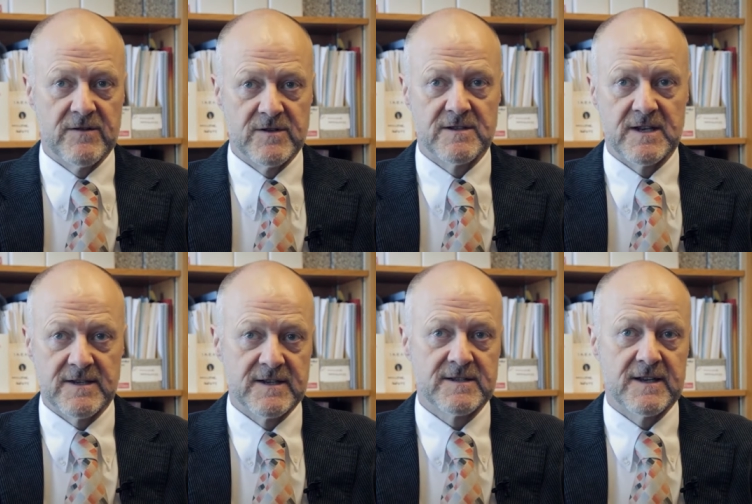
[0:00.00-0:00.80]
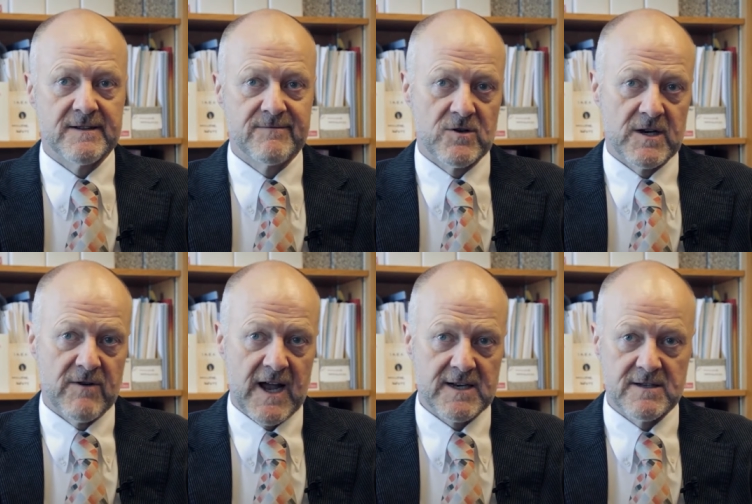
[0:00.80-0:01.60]
of its existing nuclear
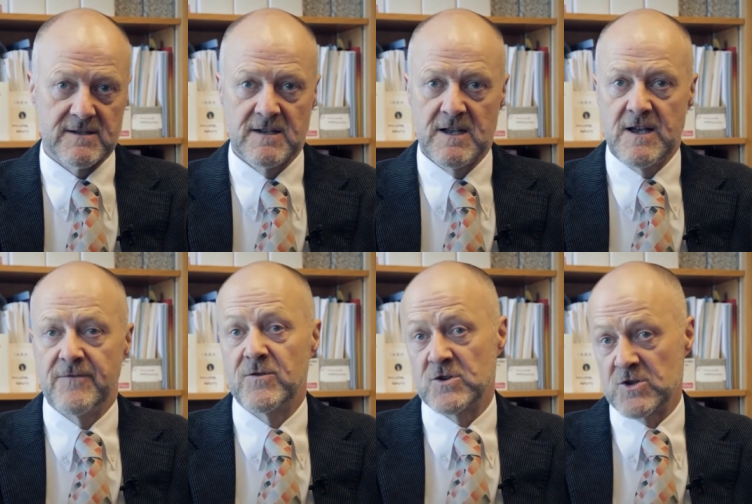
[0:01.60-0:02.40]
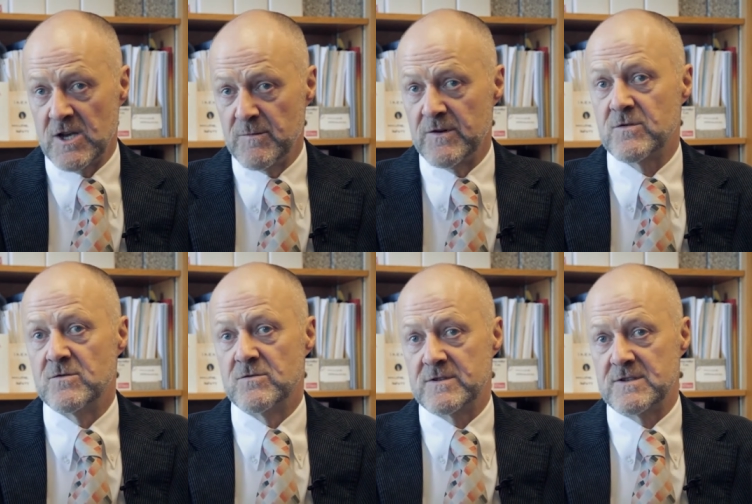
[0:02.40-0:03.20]
reactors. Fukushima, of
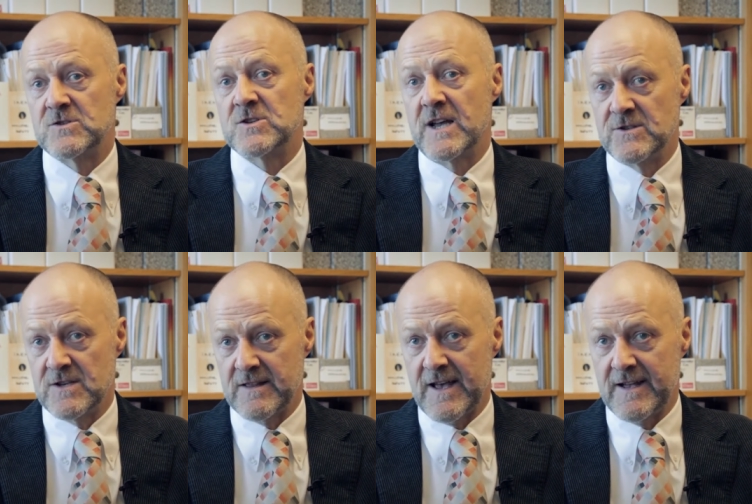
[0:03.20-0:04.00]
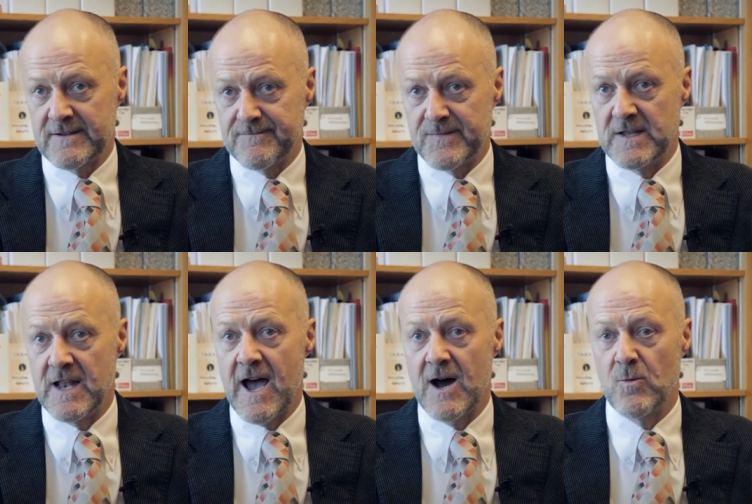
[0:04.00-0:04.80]
course, is changing that.
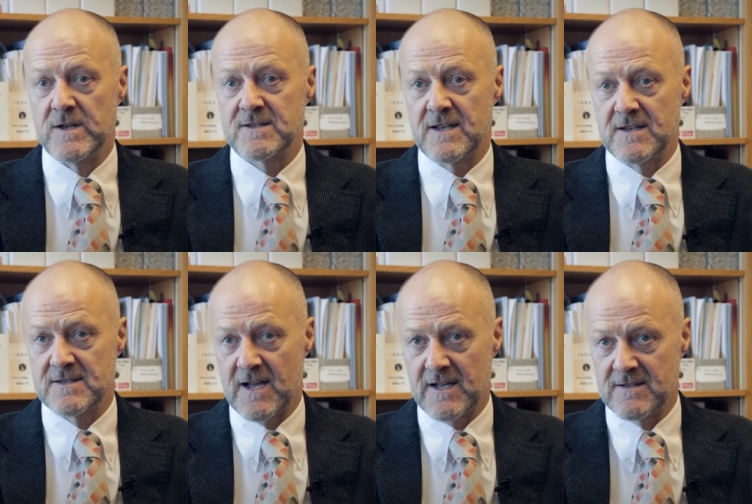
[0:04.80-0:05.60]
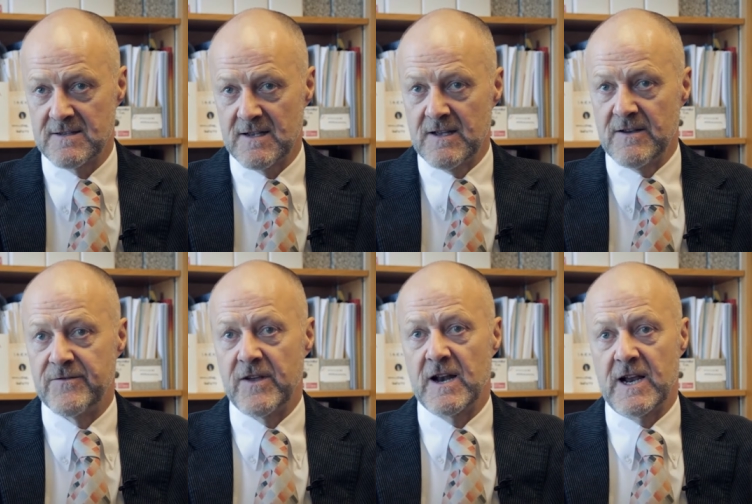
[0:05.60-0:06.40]
Now we're seeing states
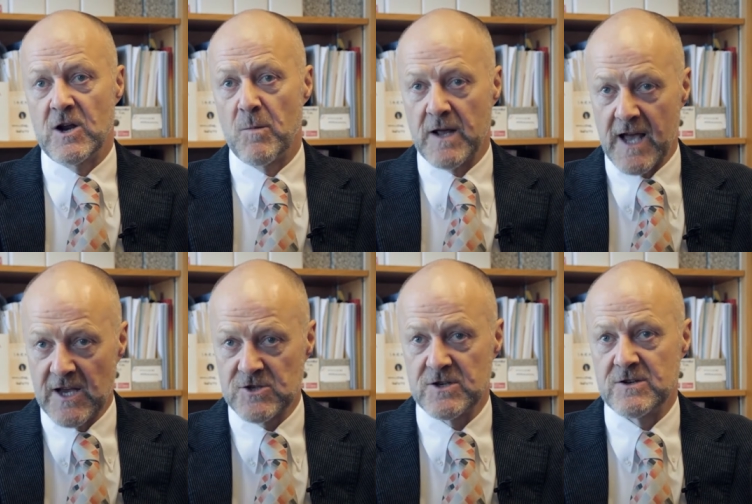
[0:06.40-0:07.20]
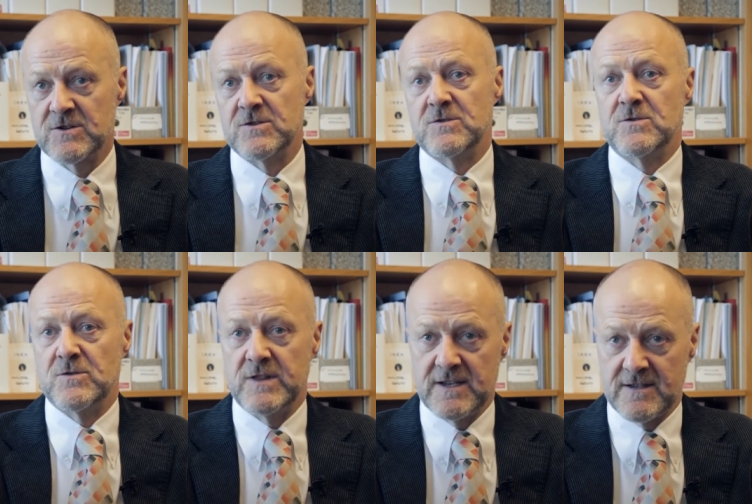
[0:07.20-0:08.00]
feeling an obligation to
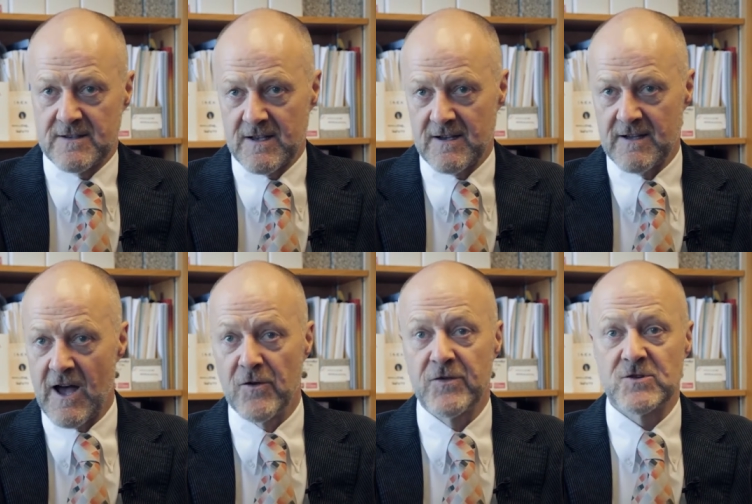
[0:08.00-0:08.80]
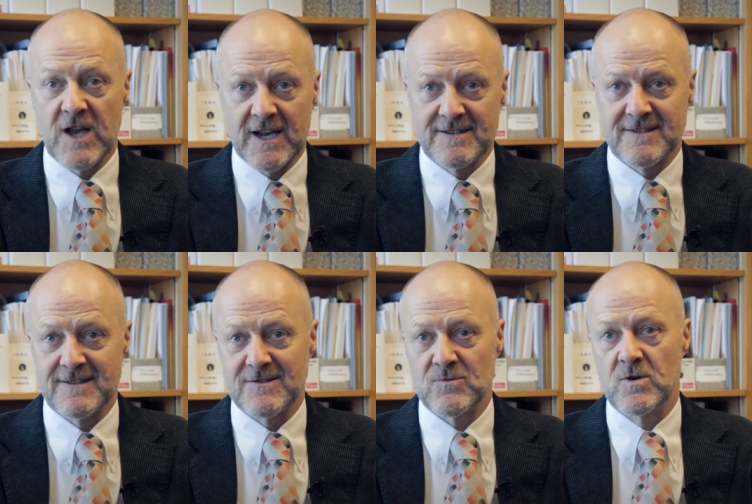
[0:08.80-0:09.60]
do these uh, health checks,
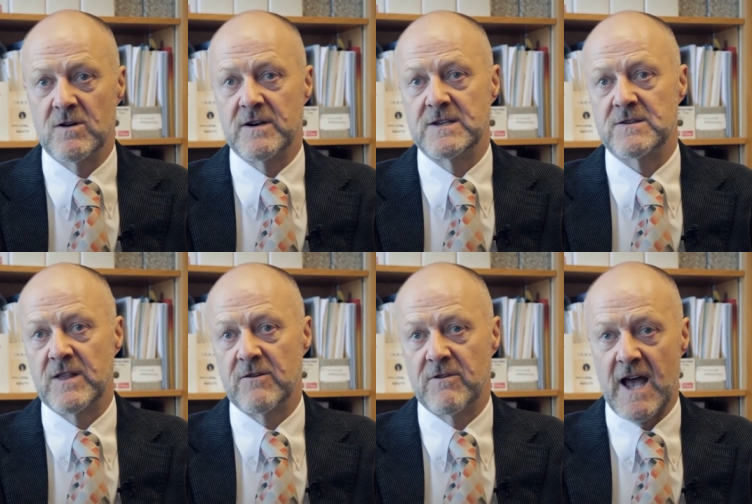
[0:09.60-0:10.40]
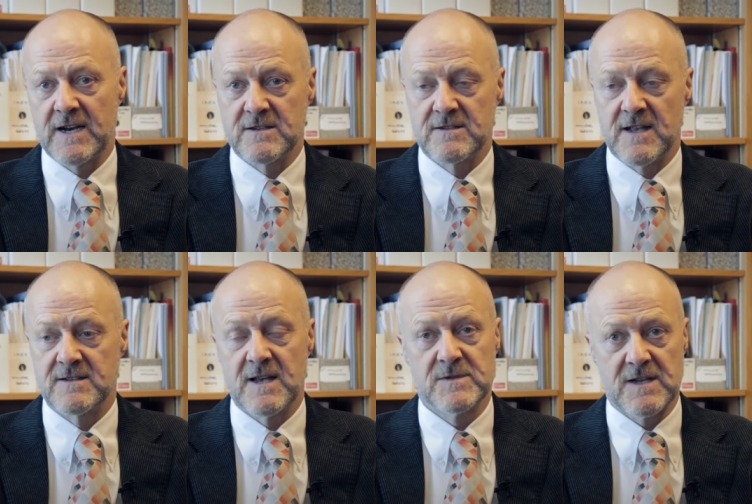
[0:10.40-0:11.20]
as it were, on each of their reactors, and
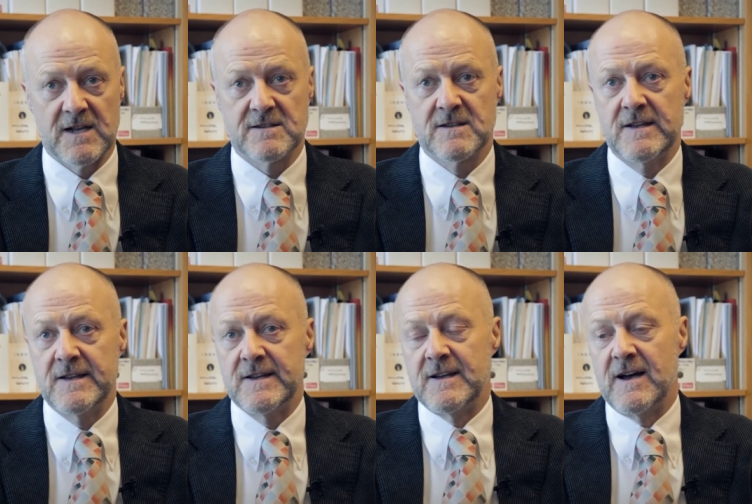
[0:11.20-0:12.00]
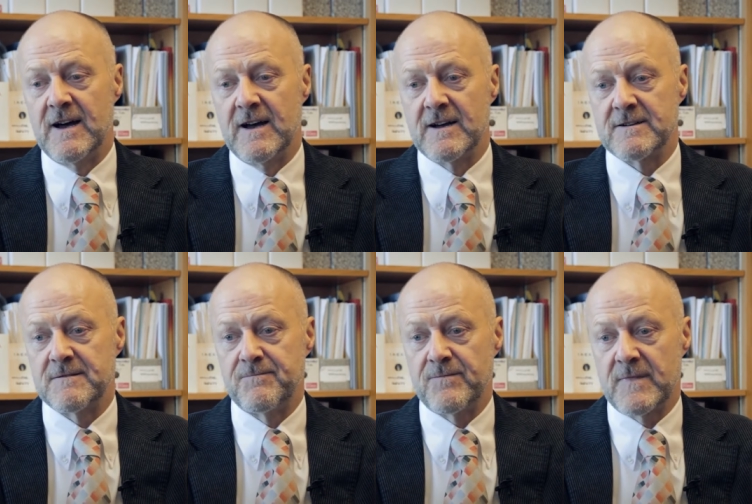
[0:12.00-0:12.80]
some states are,
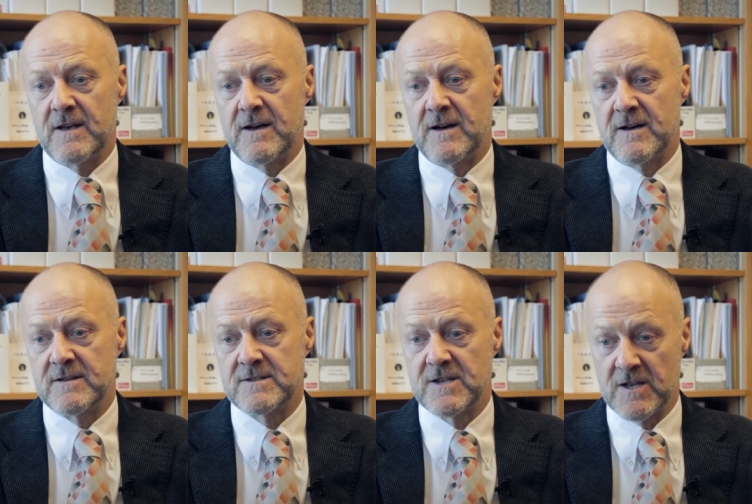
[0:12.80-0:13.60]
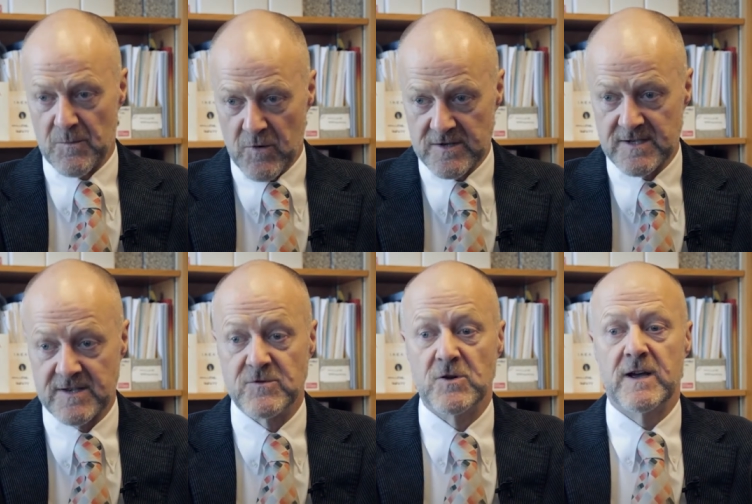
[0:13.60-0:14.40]
are still in the process
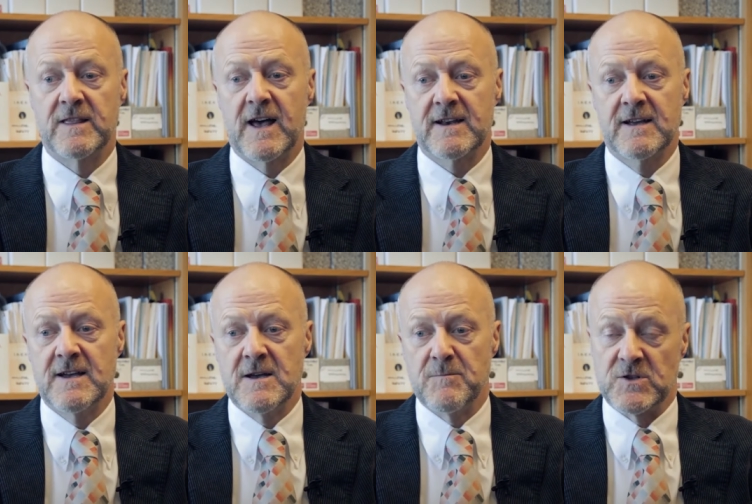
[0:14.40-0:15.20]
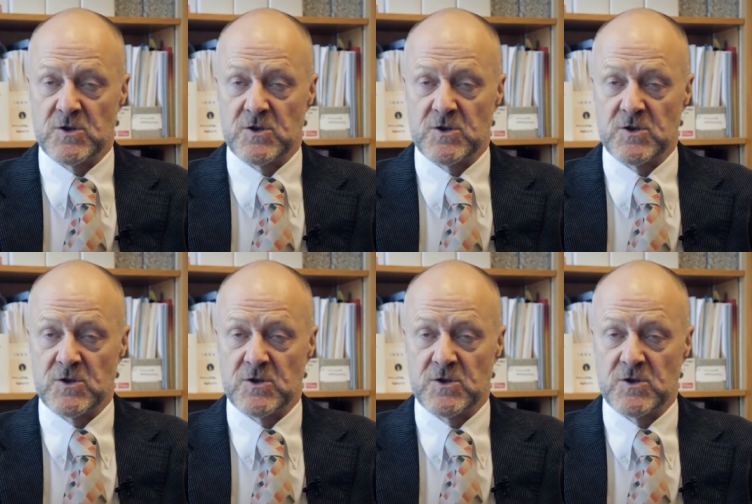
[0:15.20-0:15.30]
of doing that, but